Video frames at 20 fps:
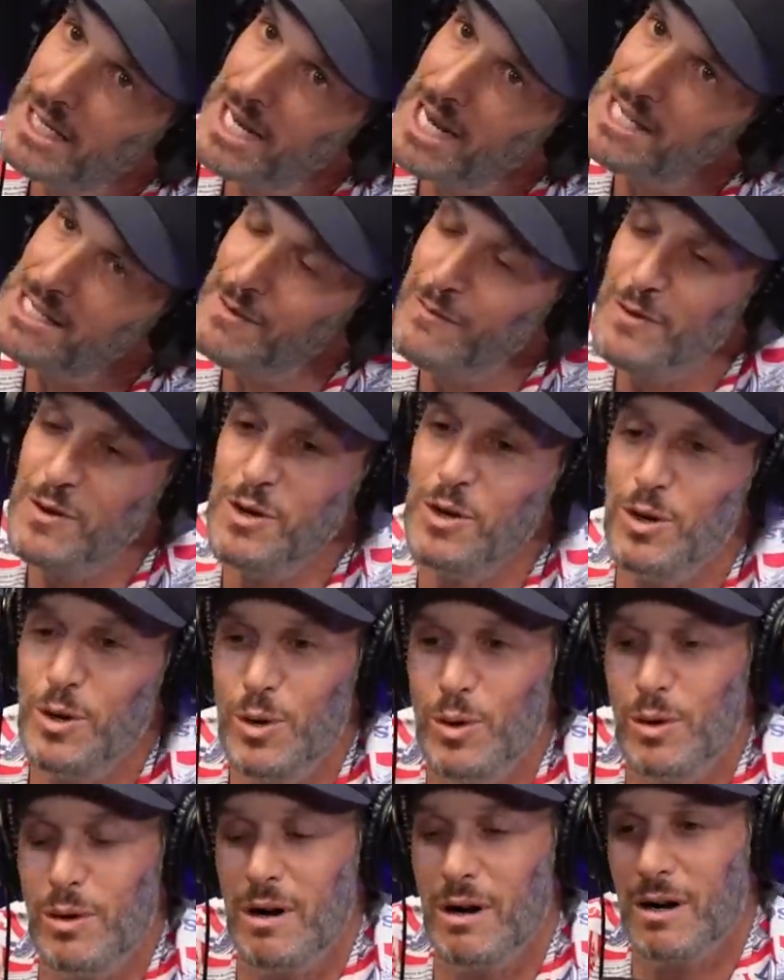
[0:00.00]
guys! If
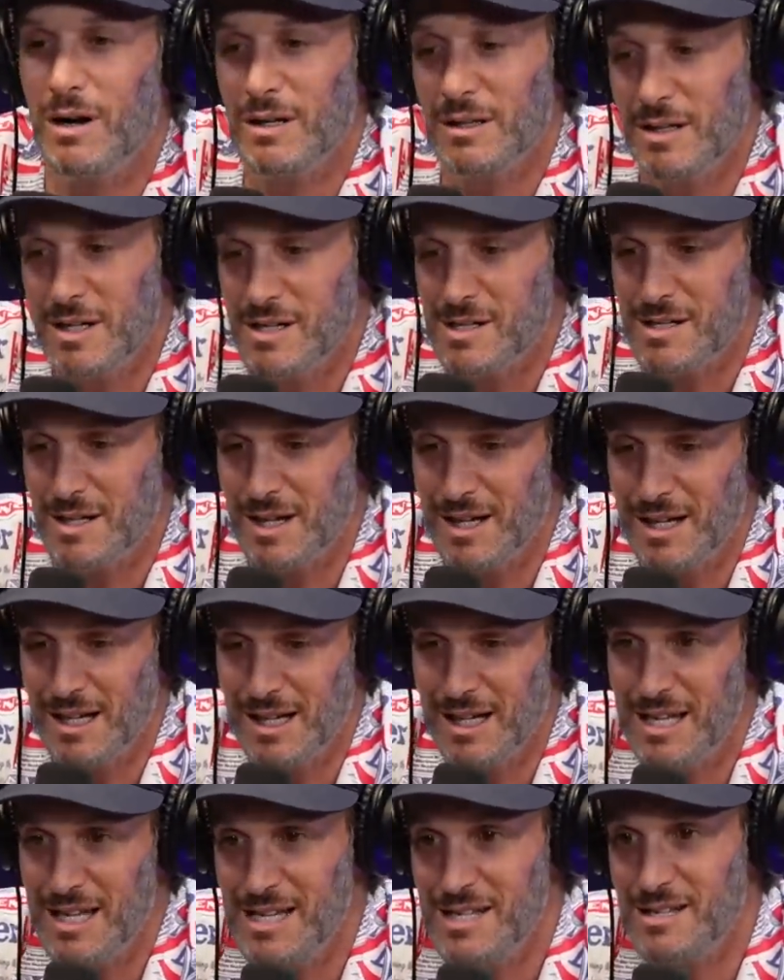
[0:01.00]
you are listening
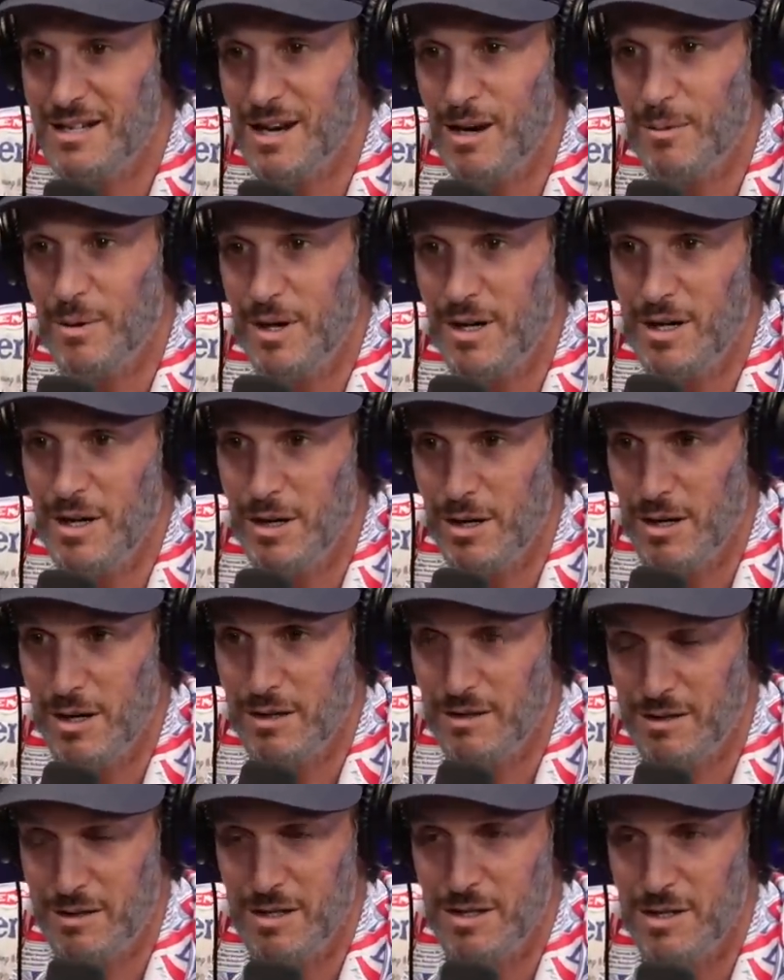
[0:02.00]
and he's coming to your
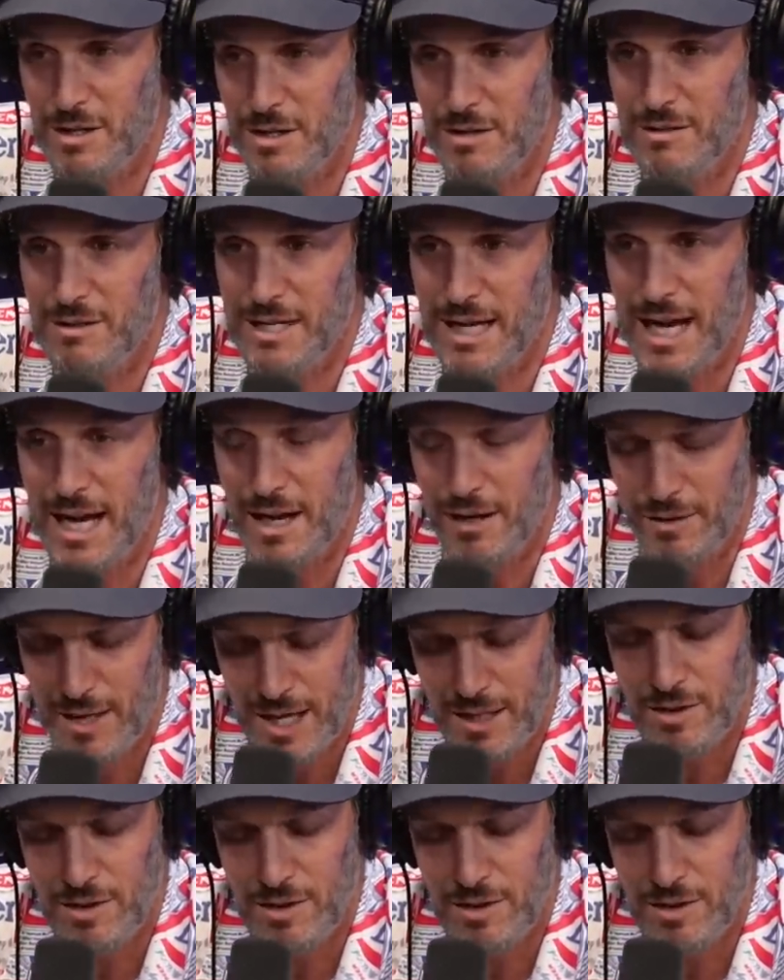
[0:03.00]
to your town, that